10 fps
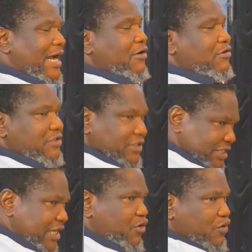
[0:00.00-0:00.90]
can
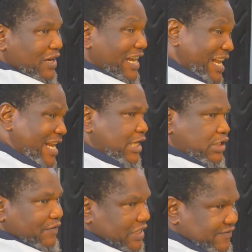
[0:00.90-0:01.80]
continue the lineage
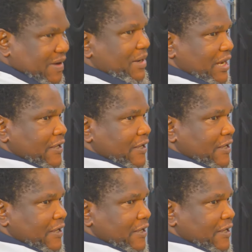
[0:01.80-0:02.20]
of this family.